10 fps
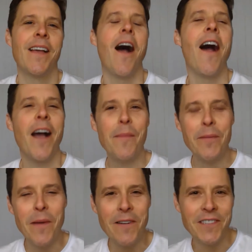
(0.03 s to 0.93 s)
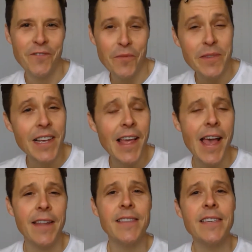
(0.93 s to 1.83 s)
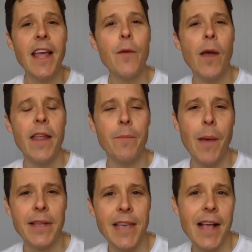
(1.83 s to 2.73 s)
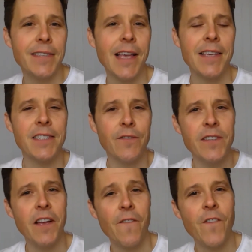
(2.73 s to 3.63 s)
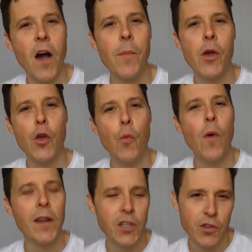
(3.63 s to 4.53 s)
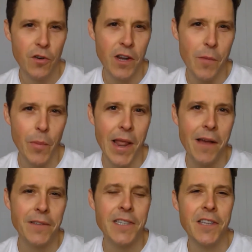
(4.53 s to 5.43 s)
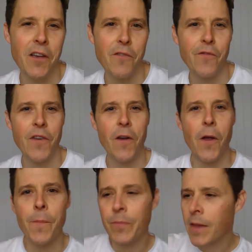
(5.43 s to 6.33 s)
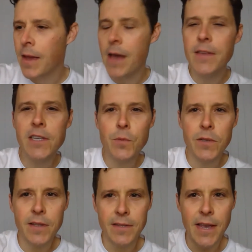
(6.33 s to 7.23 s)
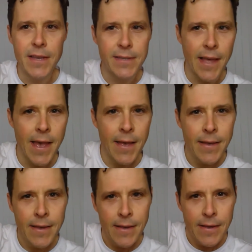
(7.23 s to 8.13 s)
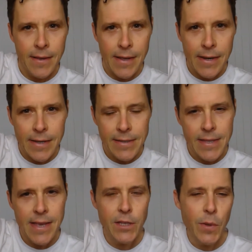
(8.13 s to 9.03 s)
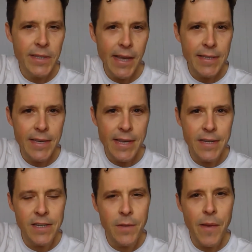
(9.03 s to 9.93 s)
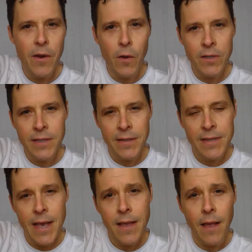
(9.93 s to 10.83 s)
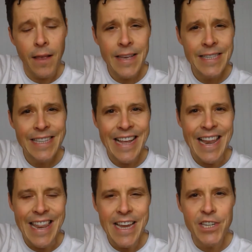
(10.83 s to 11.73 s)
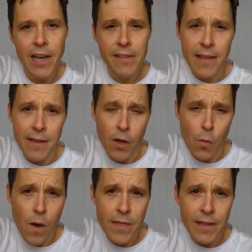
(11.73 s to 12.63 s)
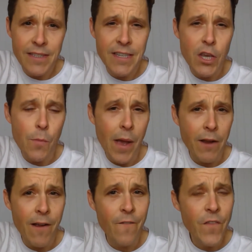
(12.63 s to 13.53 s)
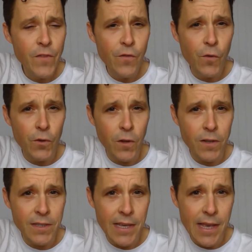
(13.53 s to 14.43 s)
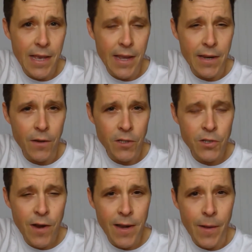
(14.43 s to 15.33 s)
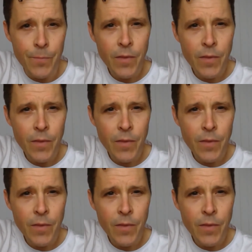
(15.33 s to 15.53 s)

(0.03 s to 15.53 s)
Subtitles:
Hi, I'm Merrison from CellarHand, and today we're heading back to Alsace to visit a farmer who well and truly ploughs his own furrow. And this is what's going to take us there. It is the 2018 Domaine Ostertag Riesling Les Jardins, a wine that'll set you back around $54 here in Australia.